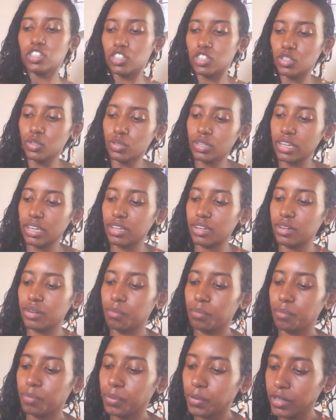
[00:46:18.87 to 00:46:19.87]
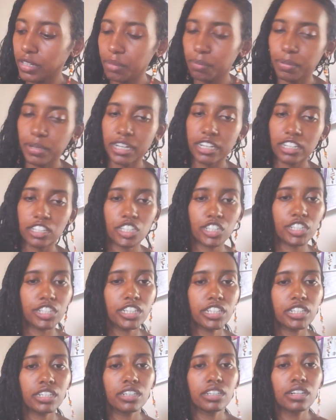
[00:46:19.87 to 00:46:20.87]
You can put a
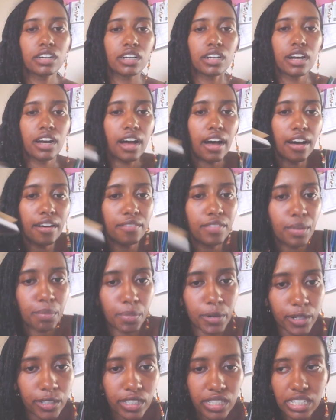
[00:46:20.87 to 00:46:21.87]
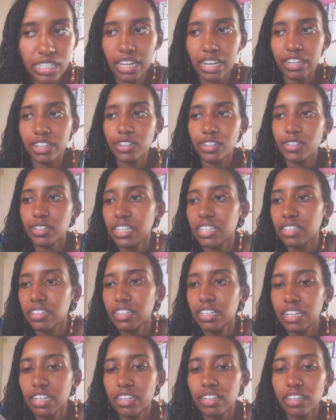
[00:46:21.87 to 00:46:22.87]
picture of the person that you're
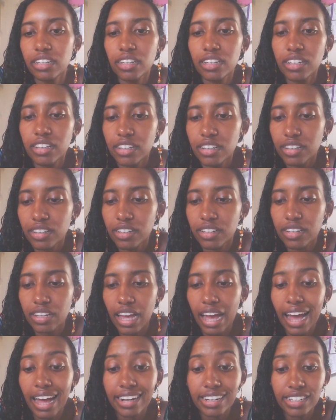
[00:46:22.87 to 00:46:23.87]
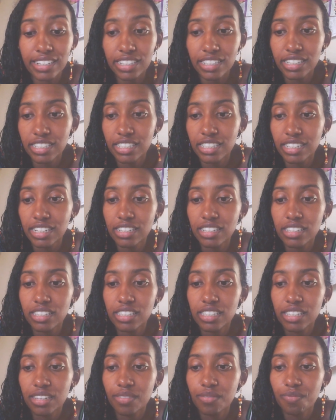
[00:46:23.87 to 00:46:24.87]
healing at a
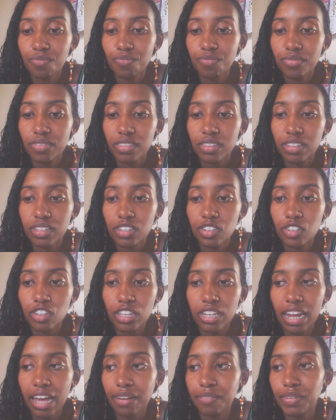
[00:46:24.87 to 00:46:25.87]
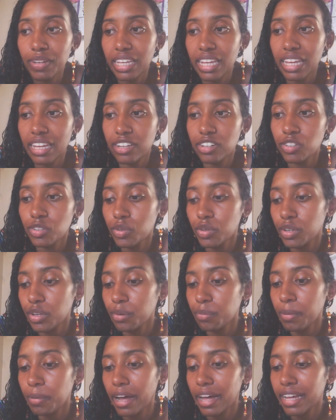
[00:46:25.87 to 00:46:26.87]
distance. You can have a candle
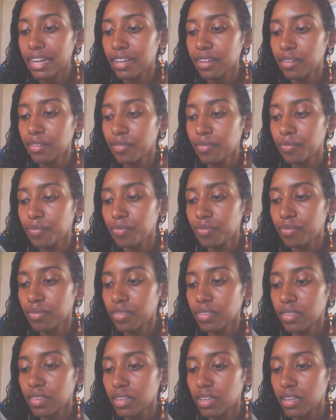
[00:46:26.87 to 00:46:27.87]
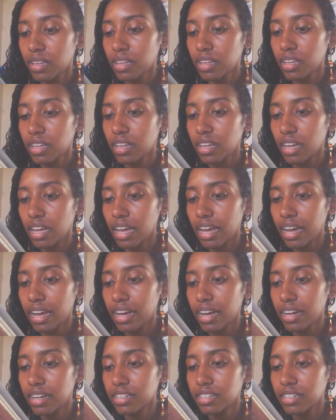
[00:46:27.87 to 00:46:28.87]
nearby,
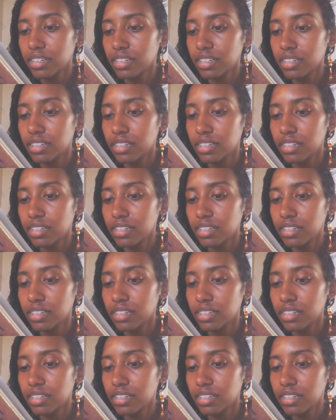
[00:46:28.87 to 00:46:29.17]
and